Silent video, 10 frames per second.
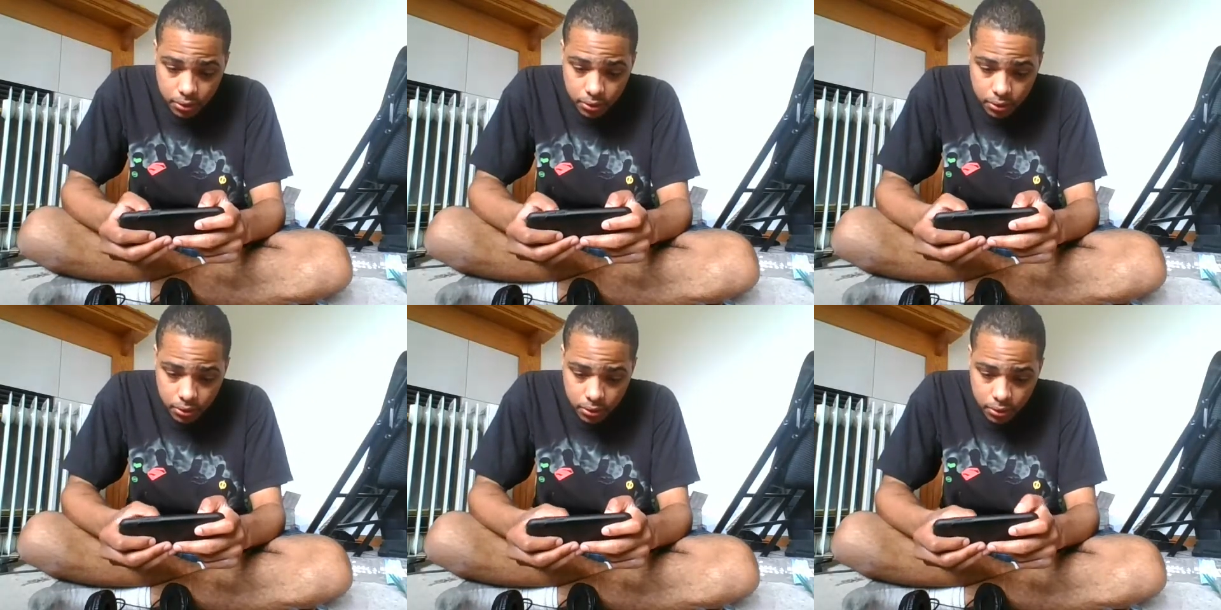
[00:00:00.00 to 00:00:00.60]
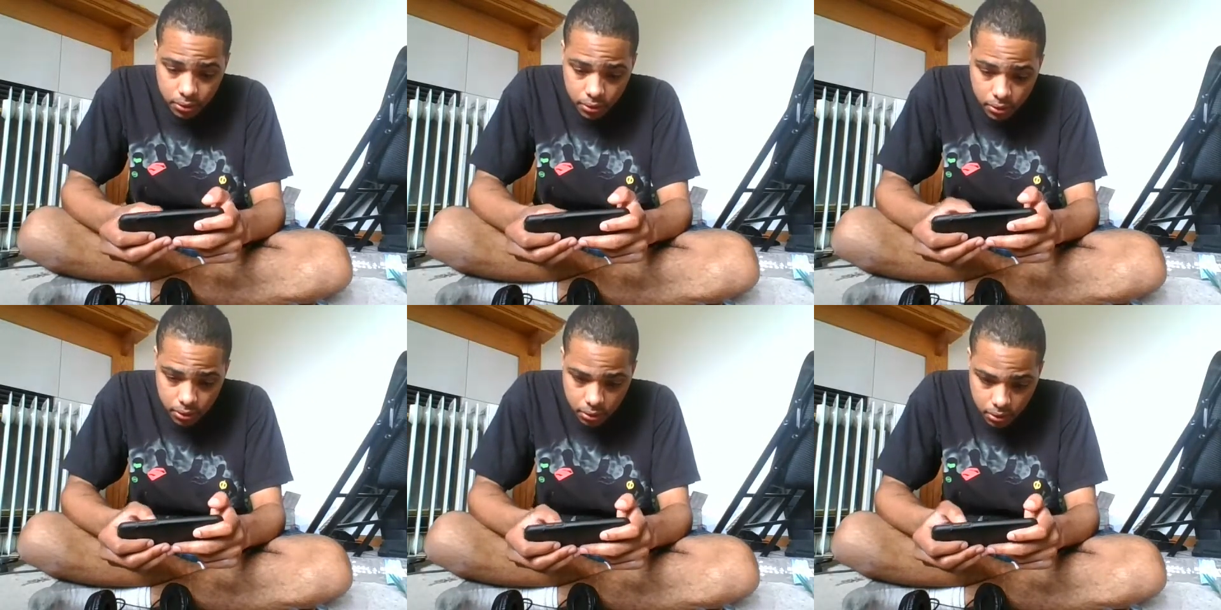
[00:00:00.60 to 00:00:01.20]

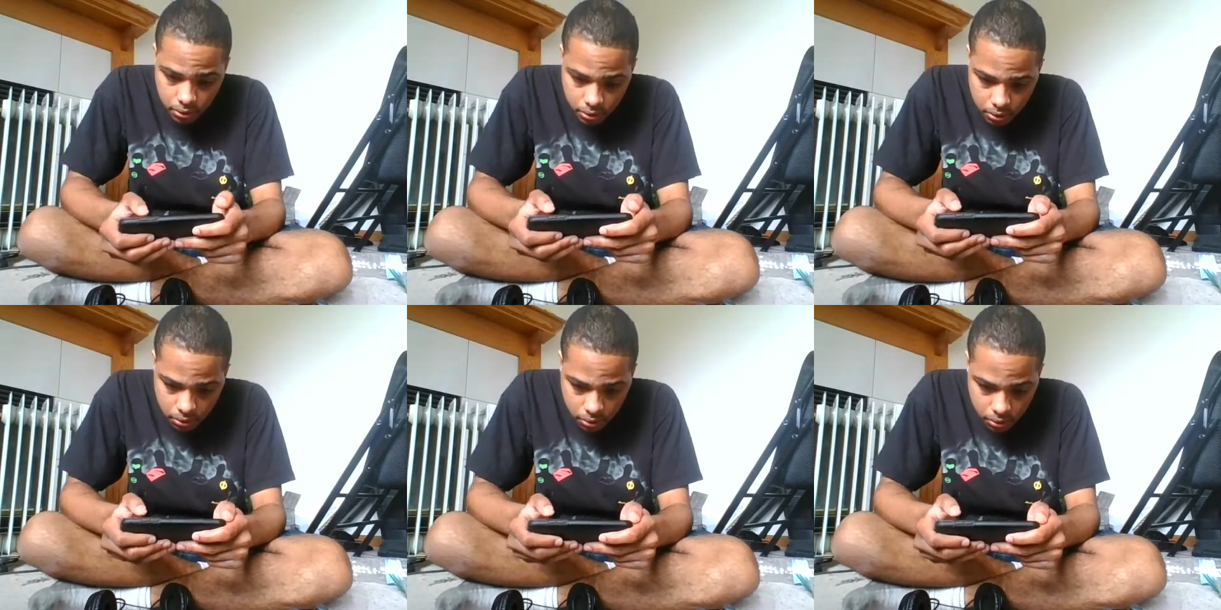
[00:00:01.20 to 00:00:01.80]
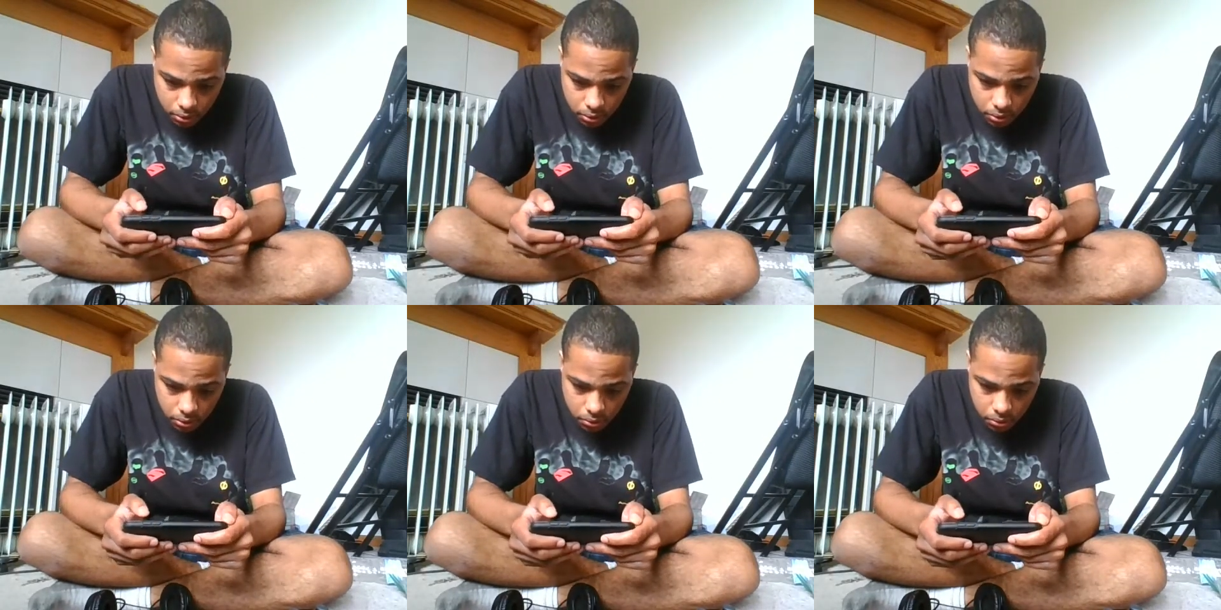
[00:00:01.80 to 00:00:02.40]

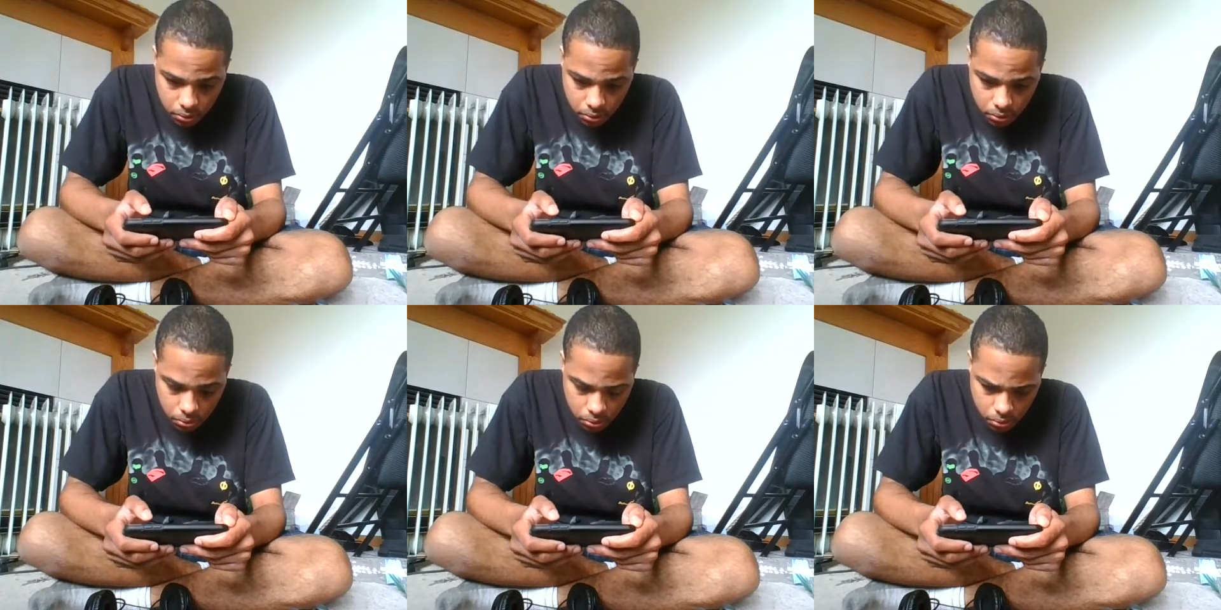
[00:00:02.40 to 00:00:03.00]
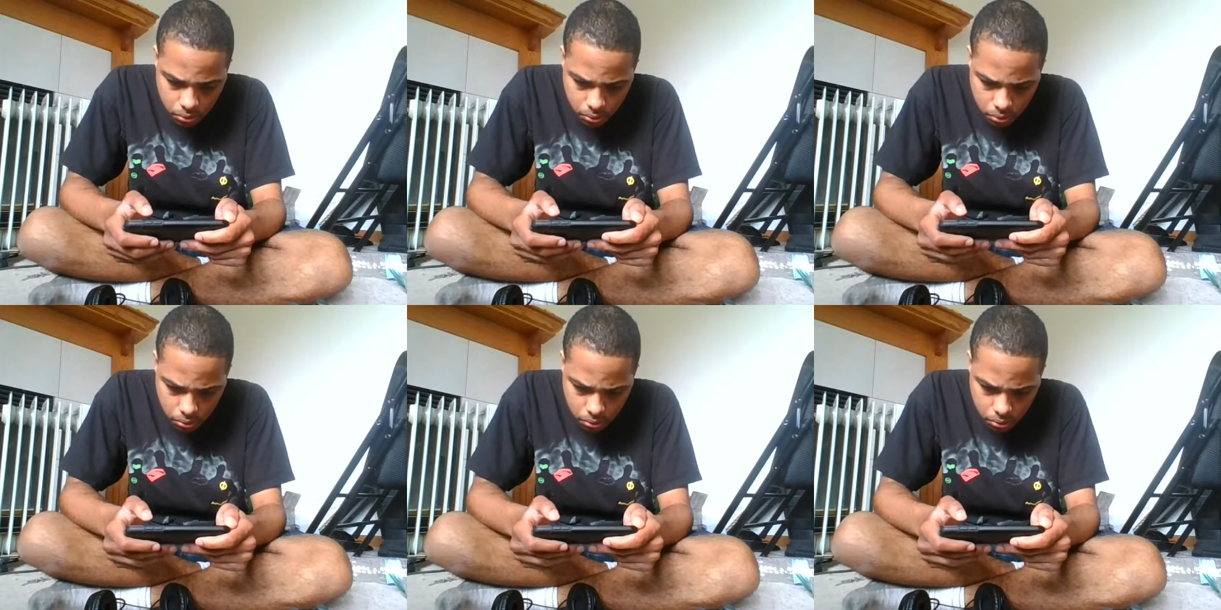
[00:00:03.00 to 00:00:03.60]

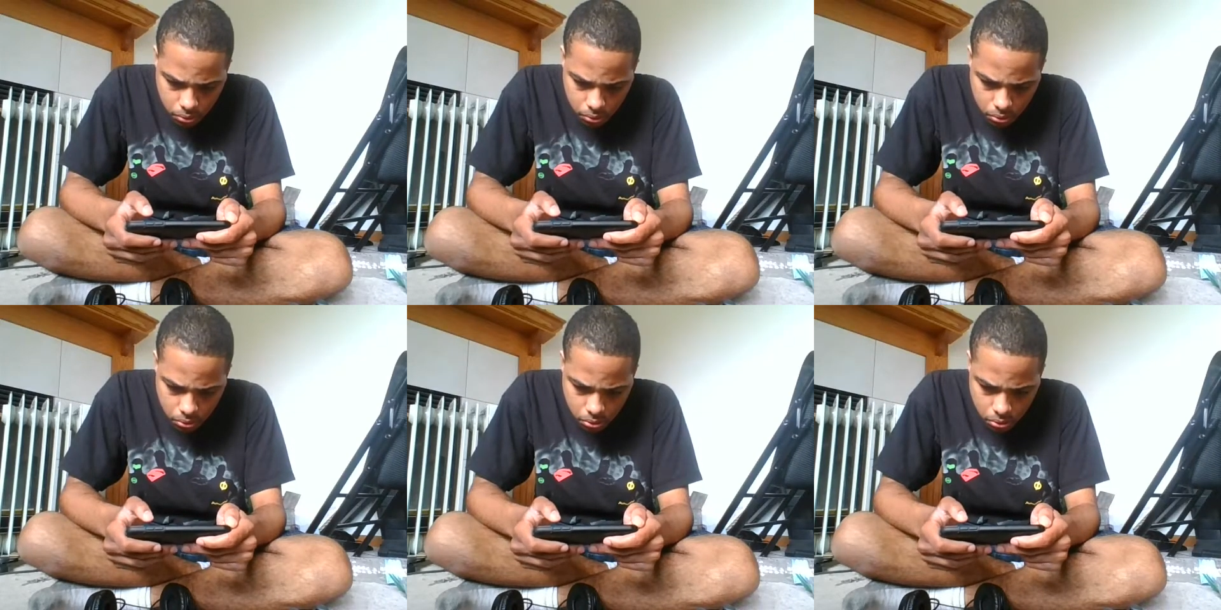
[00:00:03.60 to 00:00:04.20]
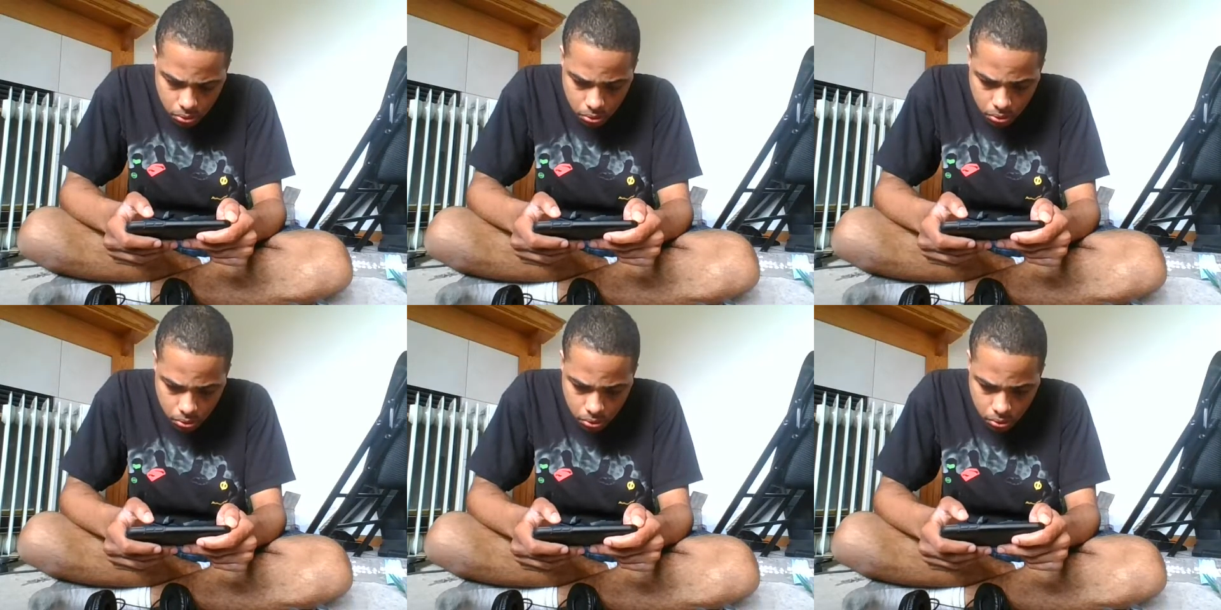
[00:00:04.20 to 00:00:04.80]

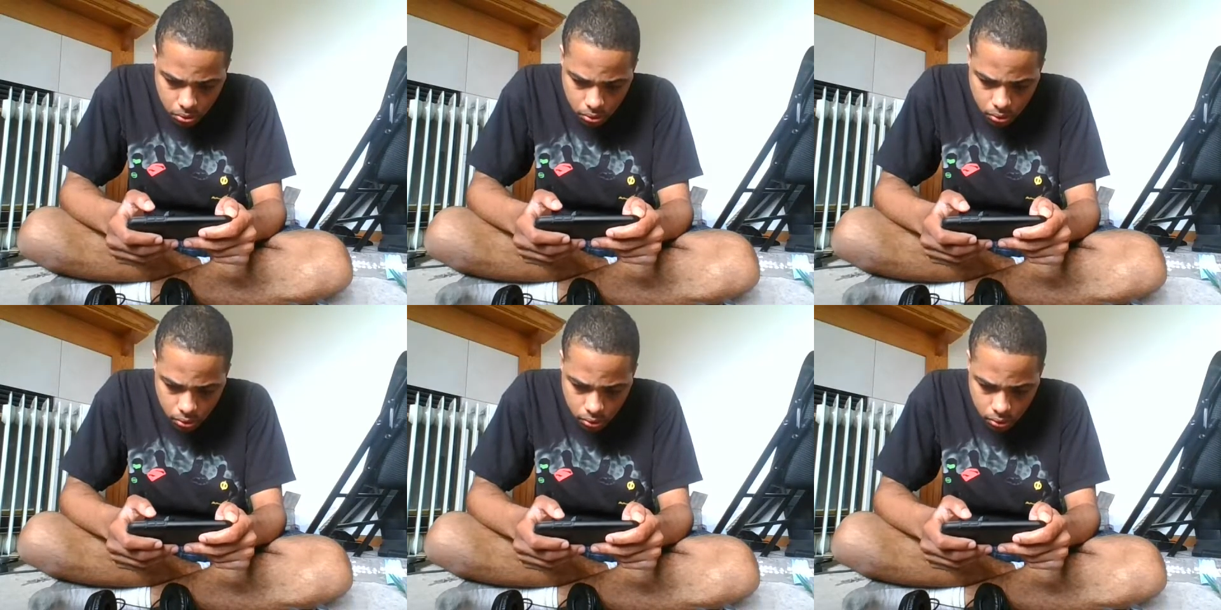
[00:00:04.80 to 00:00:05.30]
No one is speaking in this clip.